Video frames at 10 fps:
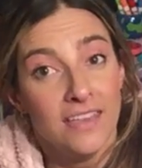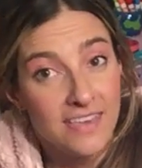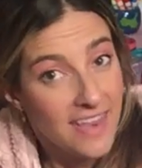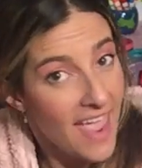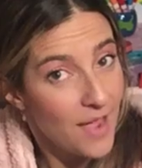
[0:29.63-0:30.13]

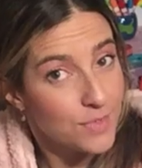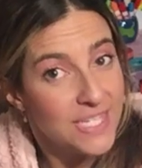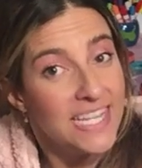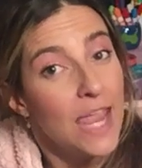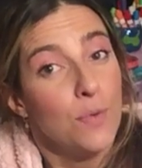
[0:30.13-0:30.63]
Now,
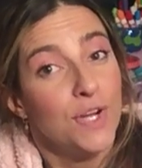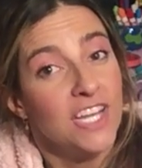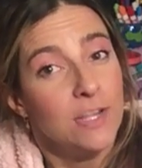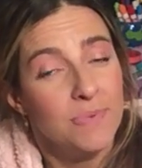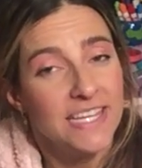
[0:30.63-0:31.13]
today we're
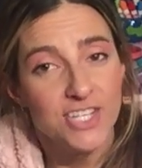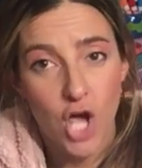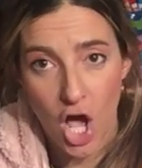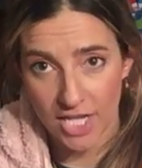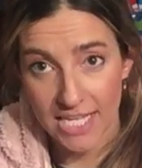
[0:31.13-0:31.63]
going to be
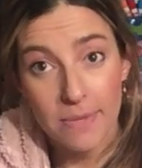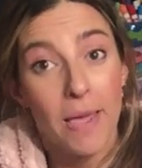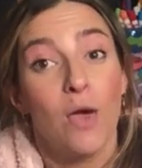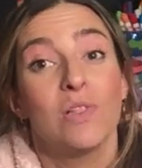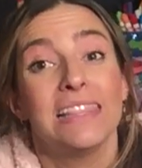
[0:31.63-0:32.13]
talking
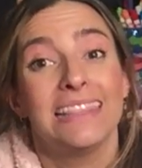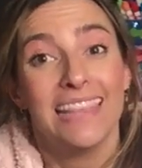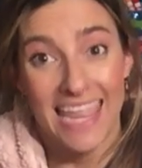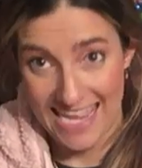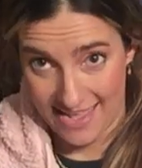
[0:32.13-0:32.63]
about
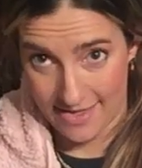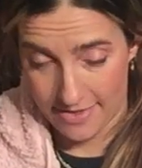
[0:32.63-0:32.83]
length.